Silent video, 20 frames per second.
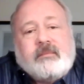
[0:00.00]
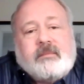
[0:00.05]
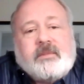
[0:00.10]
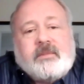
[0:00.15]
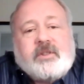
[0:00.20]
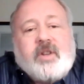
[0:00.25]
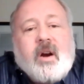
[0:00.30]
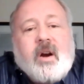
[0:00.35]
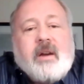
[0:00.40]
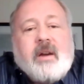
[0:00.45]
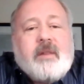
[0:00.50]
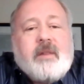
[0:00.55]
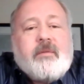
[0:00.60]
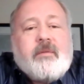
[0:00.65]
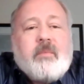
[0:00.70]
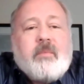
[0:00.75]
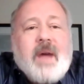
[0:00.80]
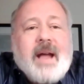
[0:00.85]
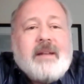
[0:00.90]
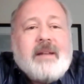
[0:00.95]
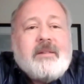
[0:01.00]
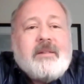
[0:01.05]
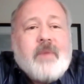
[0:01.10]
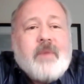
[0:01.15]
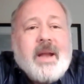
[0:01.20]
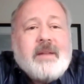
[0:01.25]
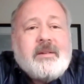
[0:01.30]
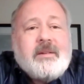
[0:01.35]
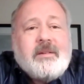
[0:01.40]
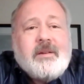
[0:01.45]
Sorry, different rat,
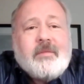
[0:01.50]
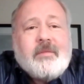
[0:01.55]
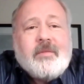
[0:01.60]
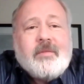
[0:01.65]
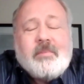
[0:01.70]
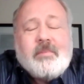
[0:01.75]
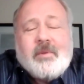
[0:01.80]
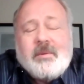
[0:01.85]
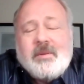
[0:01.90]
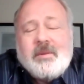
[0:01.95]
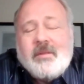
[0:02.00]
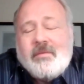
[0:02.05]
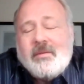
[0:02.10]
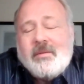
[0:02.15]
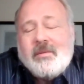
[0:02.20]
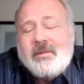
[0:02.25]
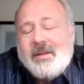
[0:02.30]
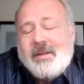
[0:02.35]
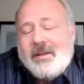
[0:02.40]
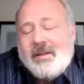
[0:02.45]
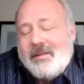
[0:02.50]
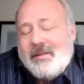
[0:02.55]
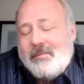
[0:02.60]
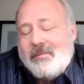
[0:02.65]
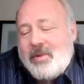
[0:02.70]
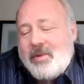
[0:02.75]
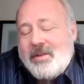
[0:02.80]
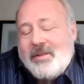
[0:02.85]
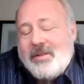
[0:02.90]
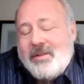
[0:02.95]
rant, different different uh,
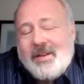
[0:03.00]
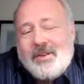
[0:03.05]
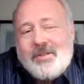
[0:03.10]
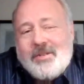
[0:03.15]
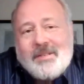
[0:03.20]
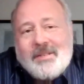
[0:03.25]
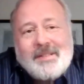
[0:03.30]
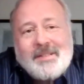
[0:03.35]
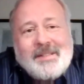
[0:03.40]
presentation.